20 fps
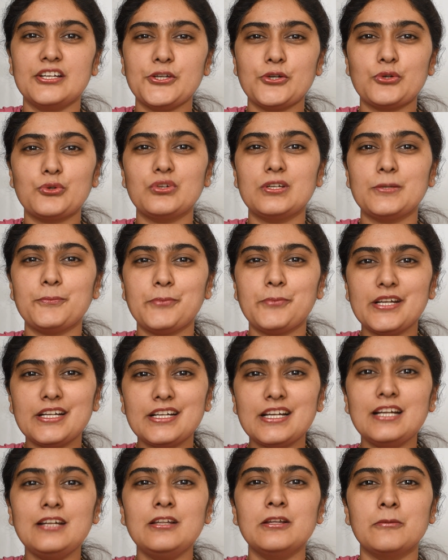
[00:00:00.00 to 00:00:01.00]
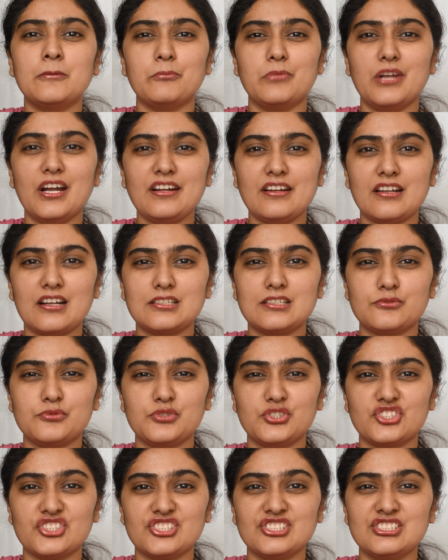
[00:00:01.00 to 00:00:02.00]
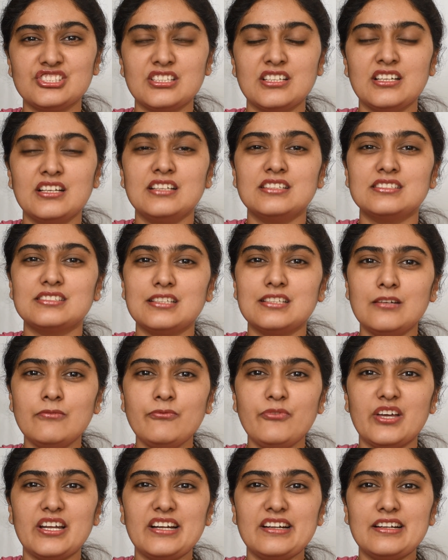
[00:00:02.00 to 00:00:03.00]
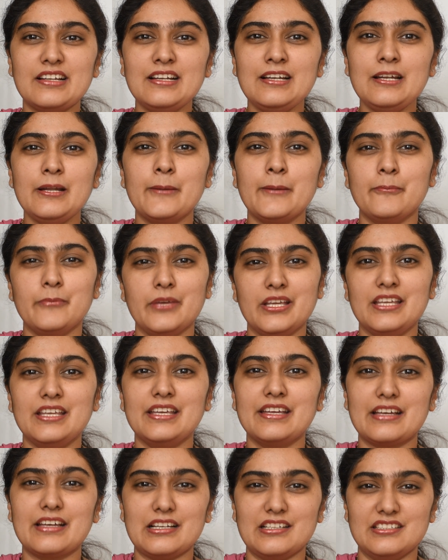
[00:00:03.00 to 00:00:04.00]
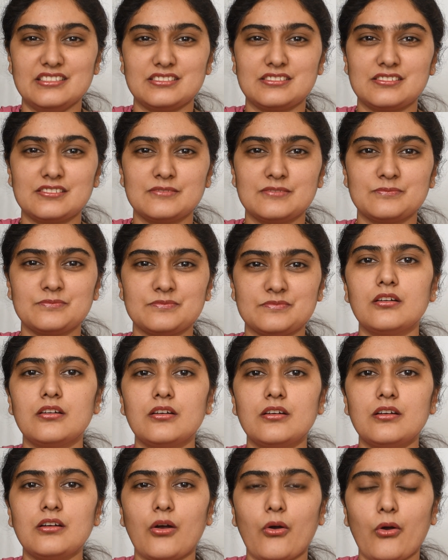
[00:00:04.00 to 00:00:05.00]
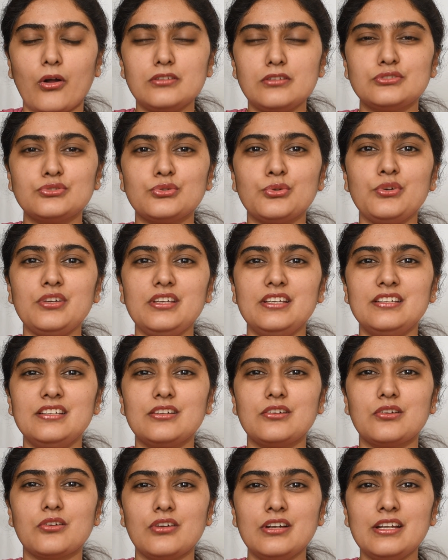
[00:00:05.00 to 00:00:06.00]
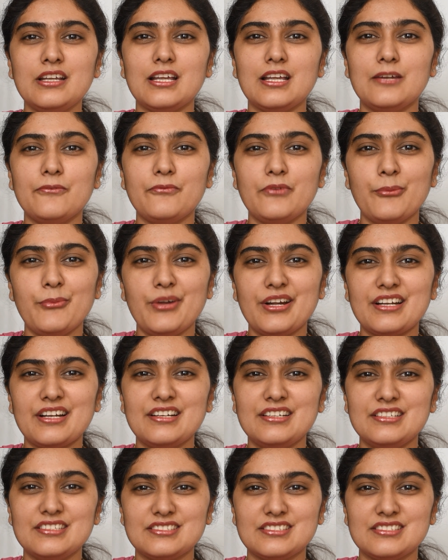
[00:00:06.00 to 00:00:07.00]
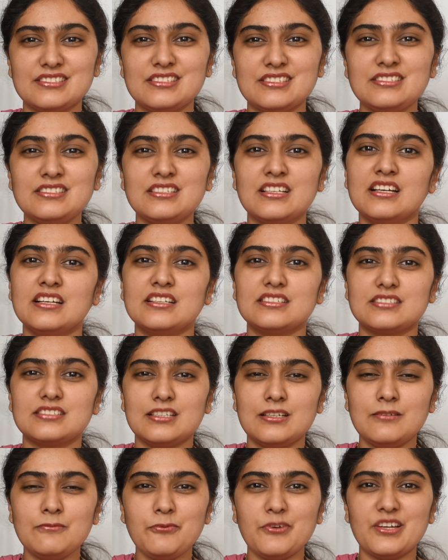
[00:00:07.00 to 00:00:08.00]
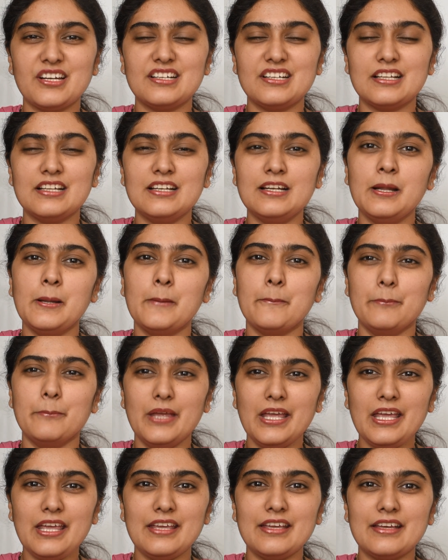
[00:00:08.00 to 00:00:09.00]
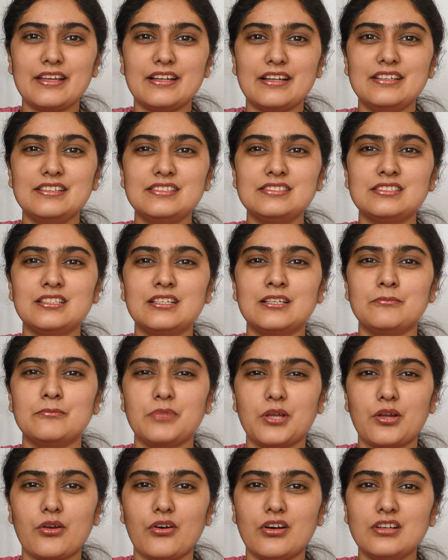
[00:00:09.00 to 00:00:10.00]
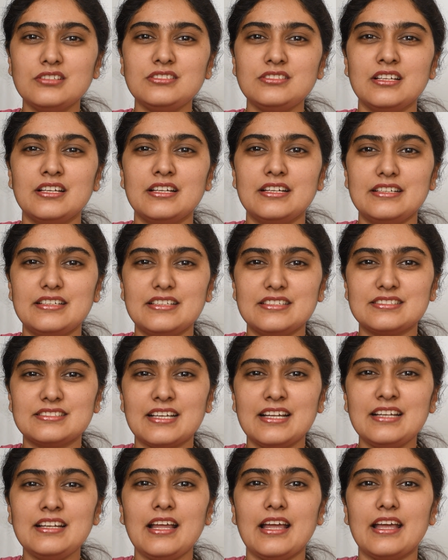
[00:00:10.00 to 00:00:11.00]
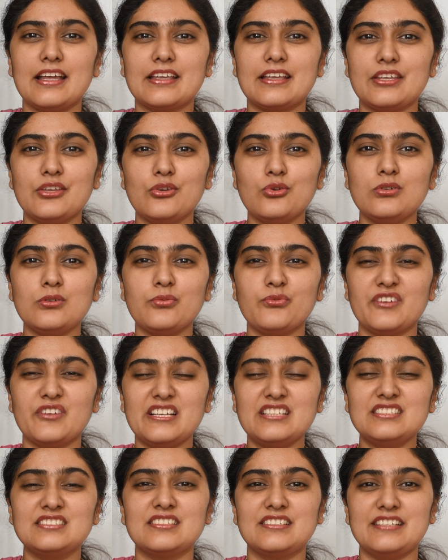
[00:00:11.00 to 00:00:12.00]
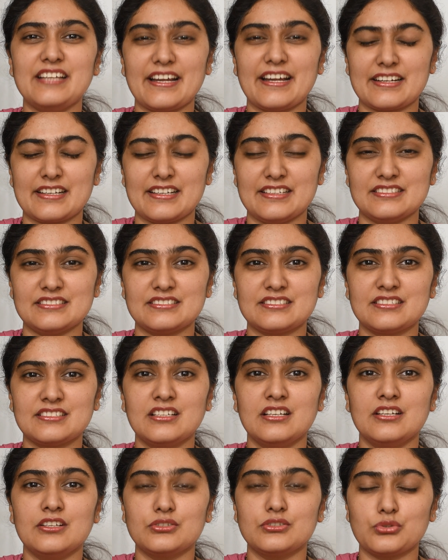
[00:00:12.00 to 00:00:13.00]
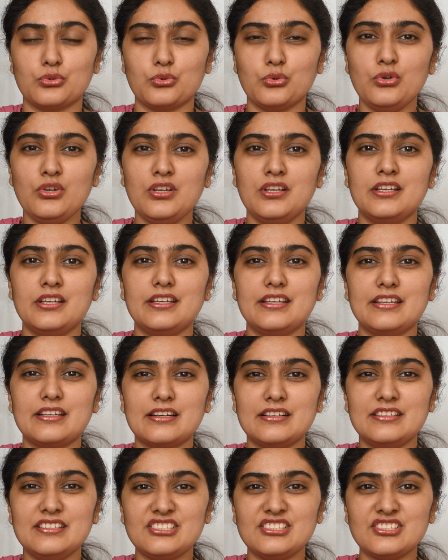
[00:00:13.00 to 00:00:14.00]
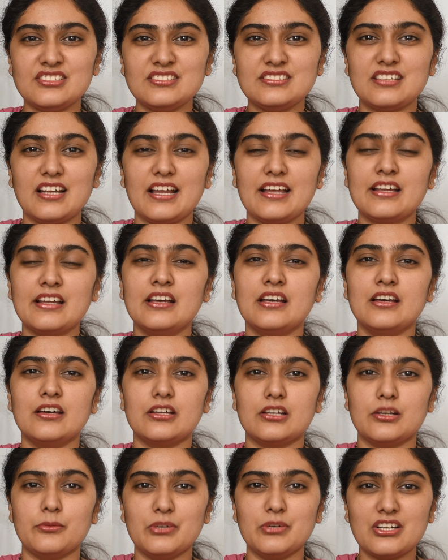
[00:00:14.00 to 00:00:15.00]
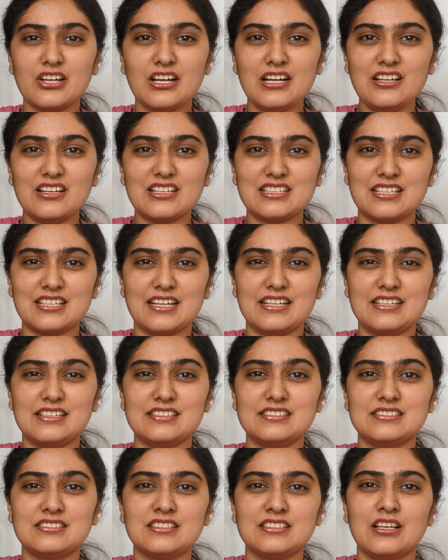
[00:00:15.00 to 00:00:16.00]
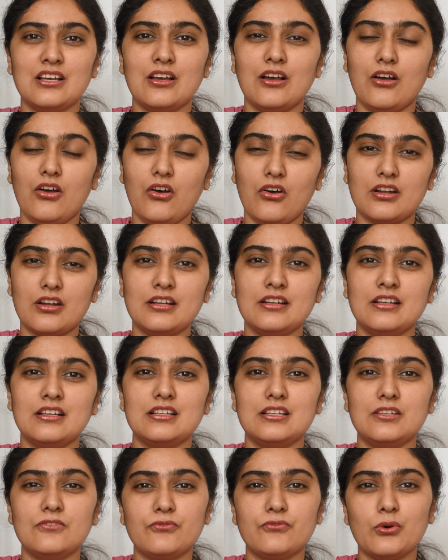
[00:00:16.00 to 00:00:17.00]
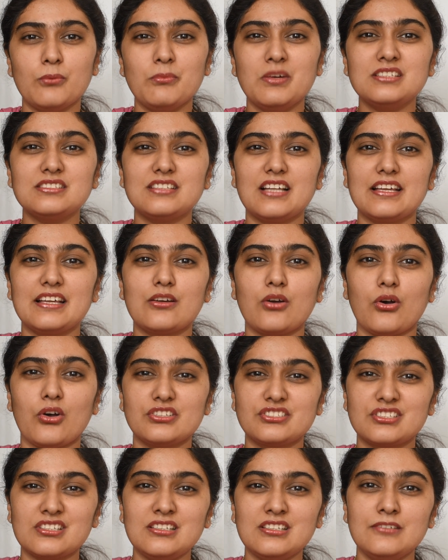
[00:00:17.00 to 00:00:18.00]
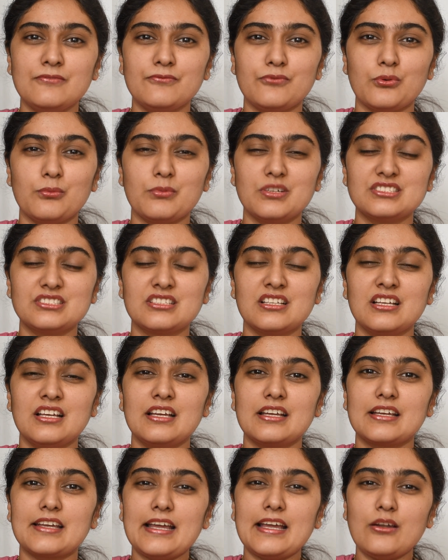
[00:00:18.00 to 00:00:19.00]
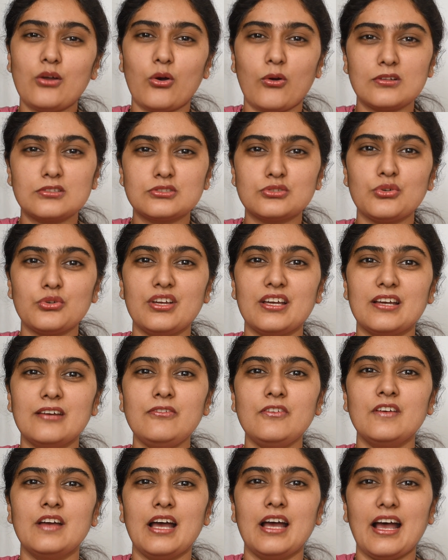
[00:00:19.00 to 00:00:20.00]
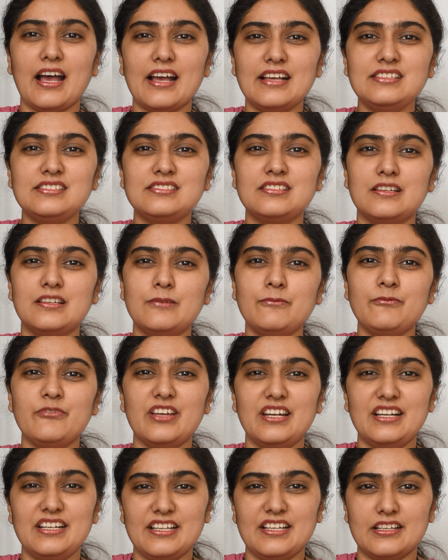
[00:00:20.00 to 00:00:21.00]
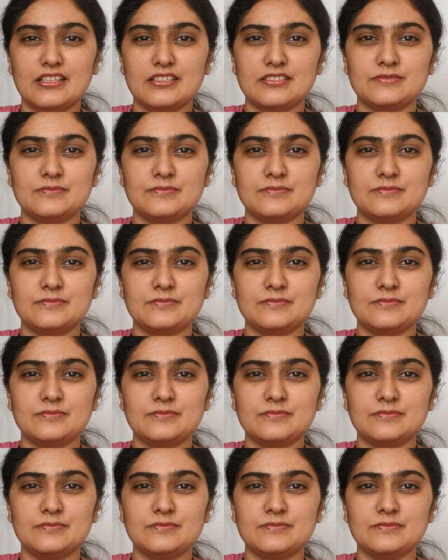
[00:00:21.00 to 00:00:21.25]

due to repeated blood transfusions, serum ferritin may increase. Also, in chronic inflammatory diseases, serum ferritin may increase because it is an acute phase reactant. So, in conditions like rheumatoid arthritis or lymphomas like Hodgkin lymphomas can also have high serum ferritin.